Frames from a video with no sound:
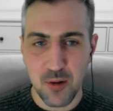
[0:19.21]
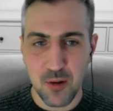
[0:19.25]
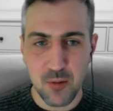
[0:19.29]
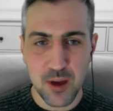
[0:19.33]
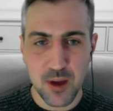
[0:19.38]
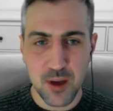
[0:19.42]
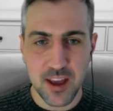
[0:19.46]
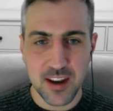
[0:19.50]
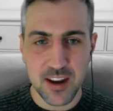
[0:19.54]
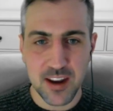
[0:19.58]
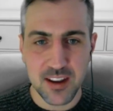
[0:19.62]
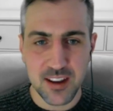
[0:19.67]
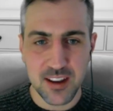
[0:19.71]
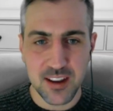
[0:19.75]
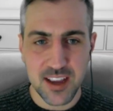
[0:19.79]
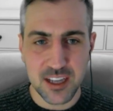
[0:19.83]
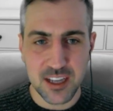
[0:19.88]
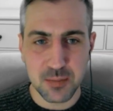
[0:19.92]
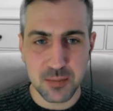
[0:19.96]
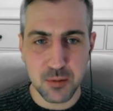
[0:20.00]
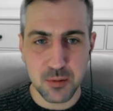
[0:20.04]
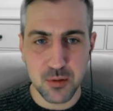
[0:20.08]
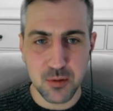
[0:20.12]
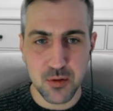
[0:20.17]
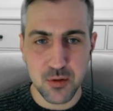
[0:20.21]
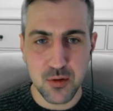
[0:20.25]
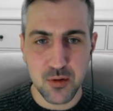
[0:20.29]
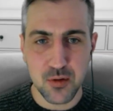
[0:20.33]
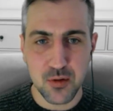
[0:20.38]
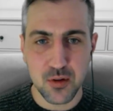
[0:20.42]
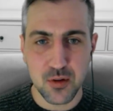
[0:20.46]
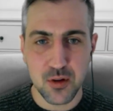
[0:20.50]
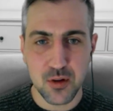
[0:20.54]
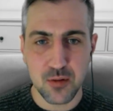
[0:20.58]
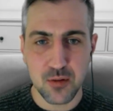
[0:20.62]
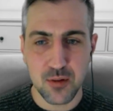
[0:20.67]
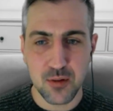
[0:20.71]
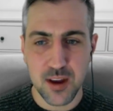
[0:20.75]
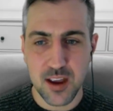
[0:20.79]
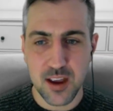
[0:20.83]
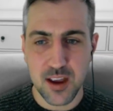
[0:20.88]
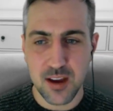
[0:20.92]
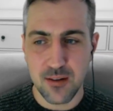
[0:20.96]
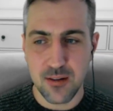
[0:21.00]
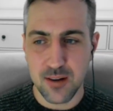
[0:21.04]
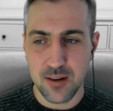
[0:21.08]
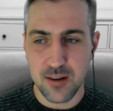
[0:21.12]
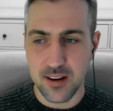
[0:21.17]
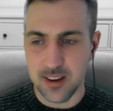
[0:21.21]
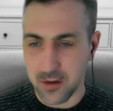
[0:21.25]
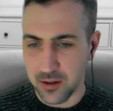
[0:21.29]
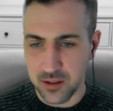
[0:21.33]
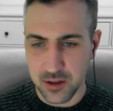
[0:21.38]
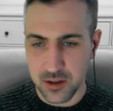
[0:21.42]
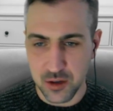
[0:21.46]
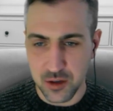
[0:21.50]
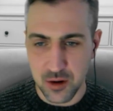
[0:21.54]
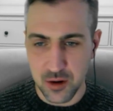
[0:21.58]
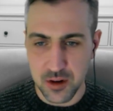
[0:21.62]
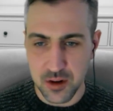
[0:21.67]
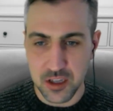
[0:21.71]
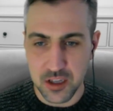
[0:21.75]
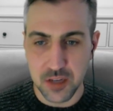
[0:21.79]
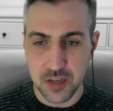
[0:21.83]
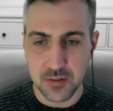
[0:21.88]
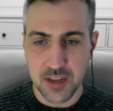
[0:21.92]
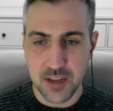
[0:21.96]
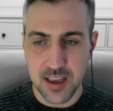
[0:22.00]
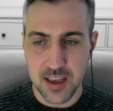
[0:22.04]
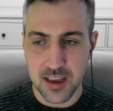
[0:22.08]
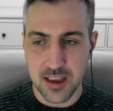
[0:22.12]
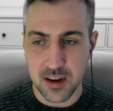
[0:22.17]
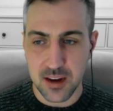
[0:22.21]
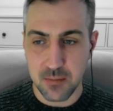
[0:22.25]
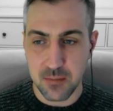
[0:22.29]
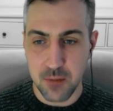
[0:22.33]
We're going to explore your career and the journeys you've taken.